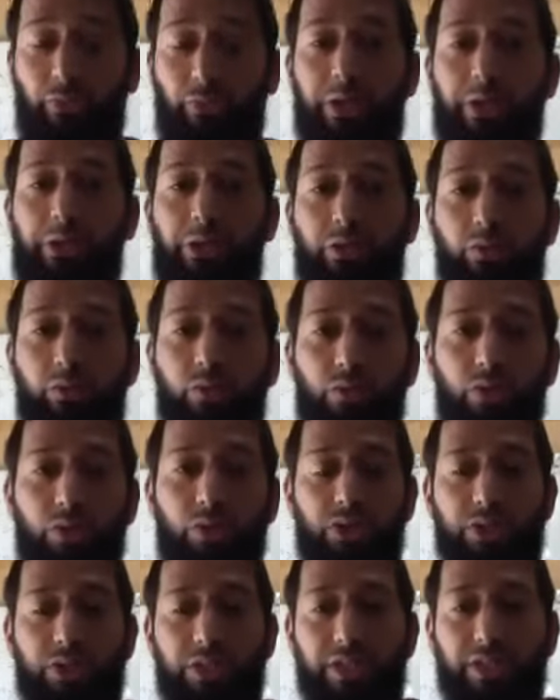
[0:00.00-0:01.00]
will
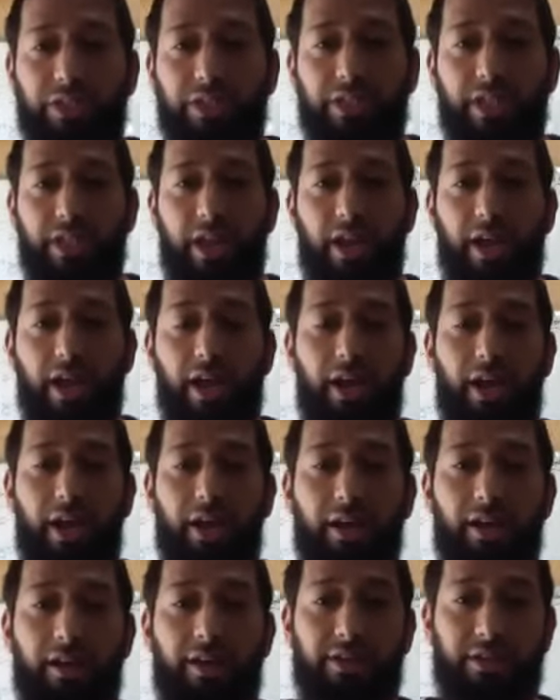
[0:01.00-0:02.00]
use
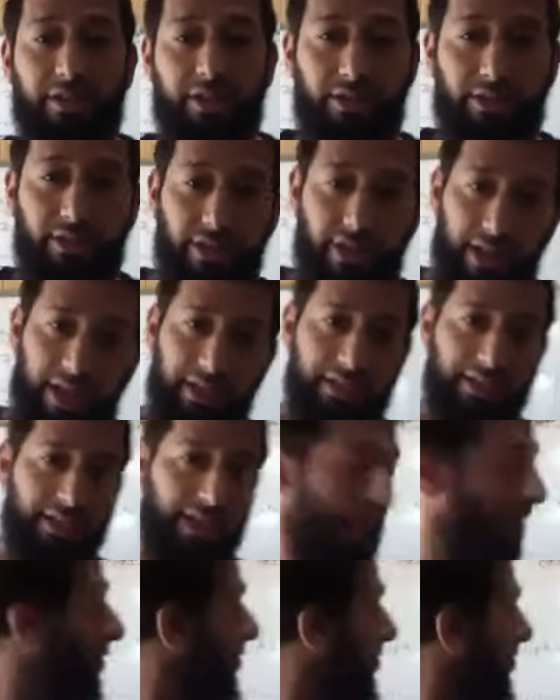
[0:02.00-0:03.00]
a restriction
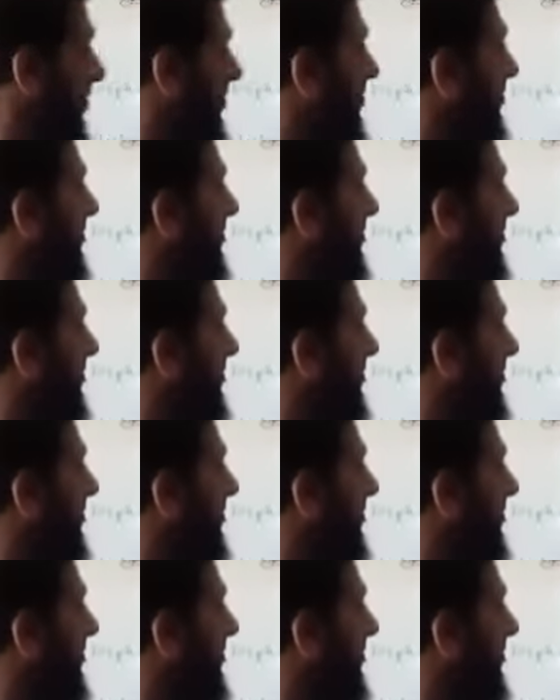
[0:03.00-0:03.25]
enzyme.